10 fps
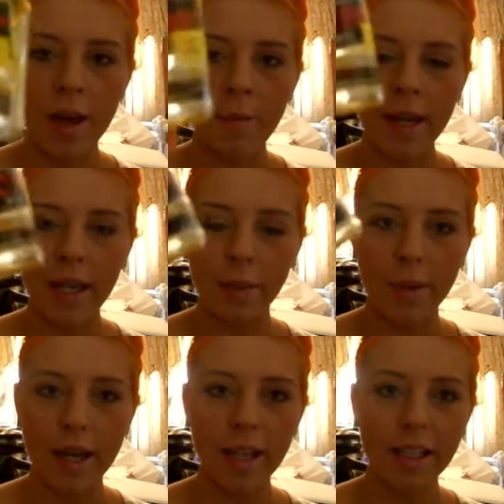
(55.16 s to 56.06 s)
Manic
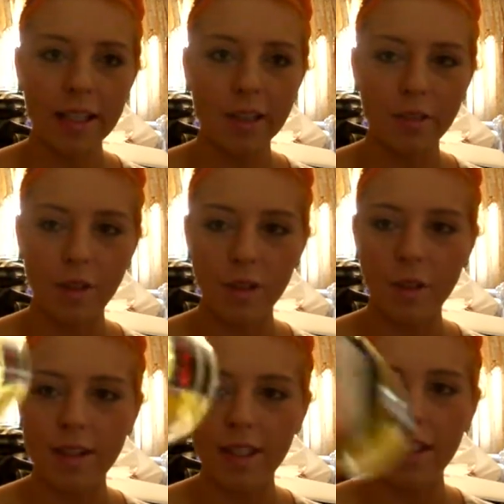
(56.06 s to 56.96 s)
Panic, which you
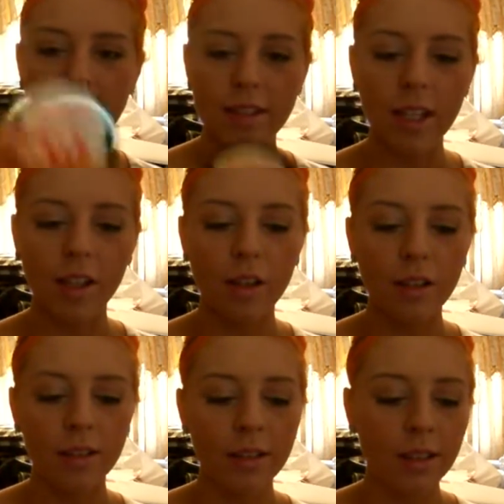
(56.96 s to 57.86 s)
can see there's like,
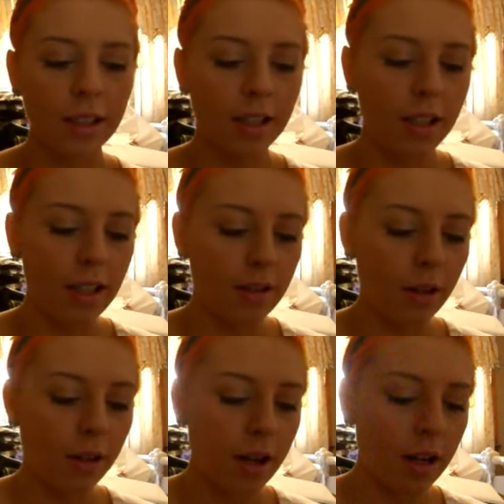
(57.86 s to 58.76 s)
it's
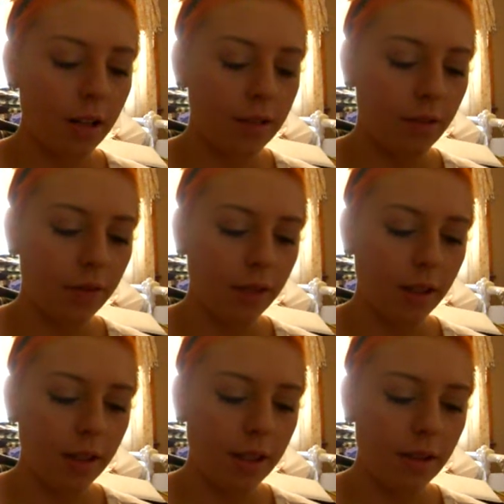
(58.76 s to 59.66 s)
all gone except for
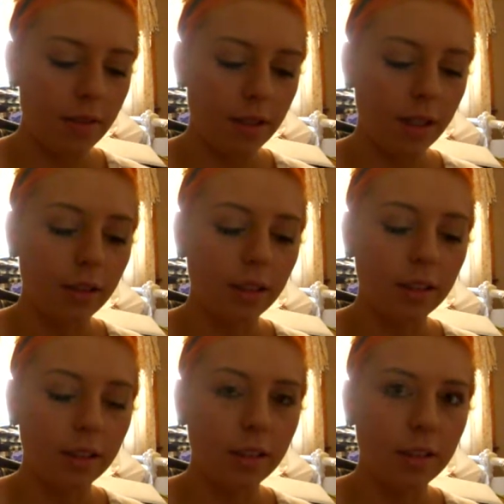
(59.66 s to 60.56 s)
I think there's like a
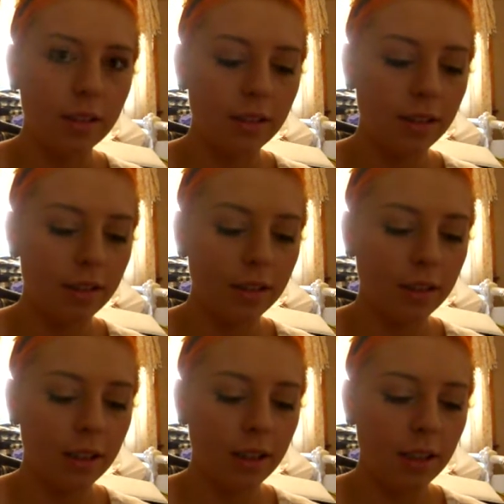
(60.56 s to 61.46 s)
little
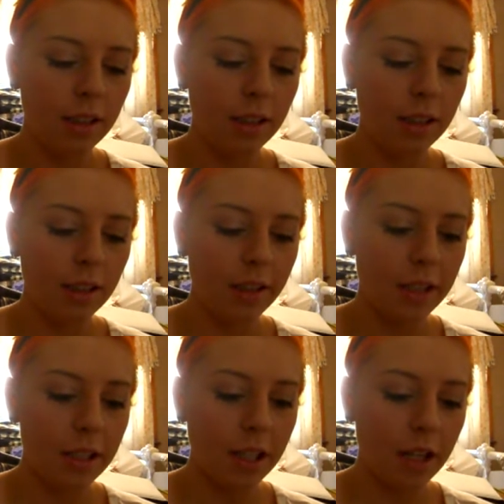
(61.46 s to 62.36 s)
here at
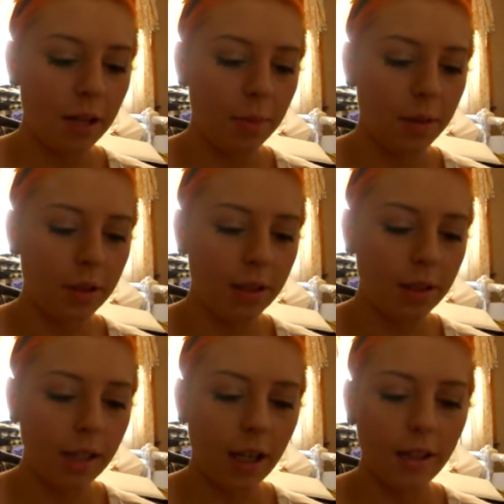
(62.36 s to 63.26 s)
the top.
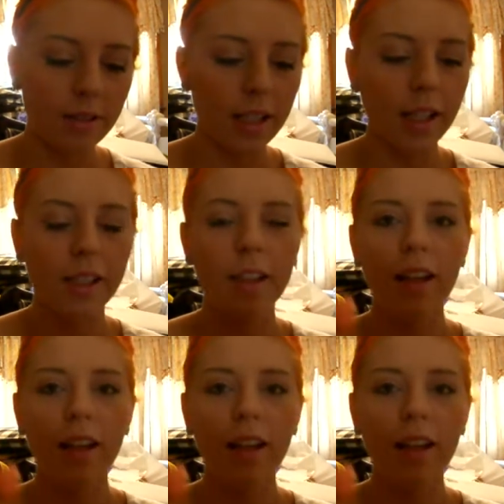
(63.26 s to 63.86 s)
Yeah, there's like